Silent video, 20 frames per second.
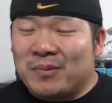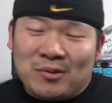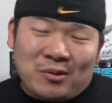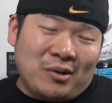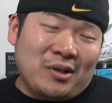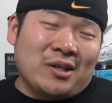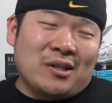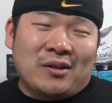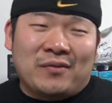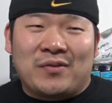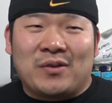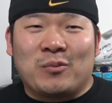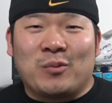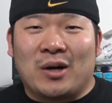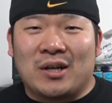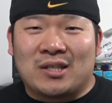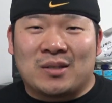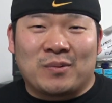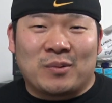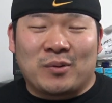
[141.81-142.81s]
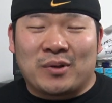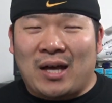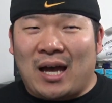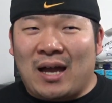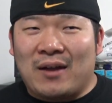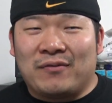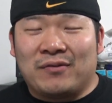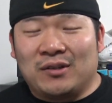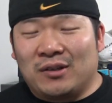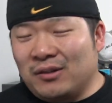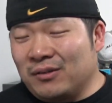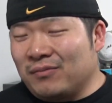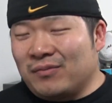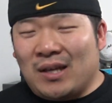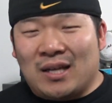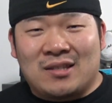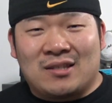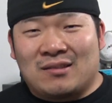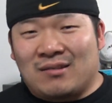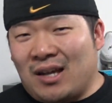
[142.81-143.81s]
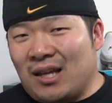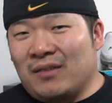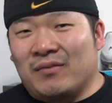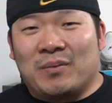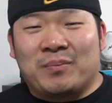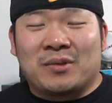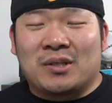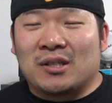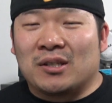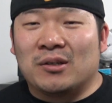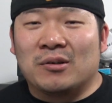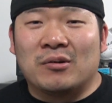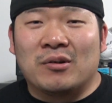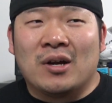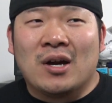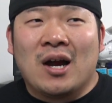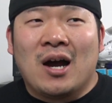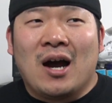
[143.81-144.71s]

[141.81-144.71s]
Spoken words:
or if you want something with high flow, that's kind of up to you.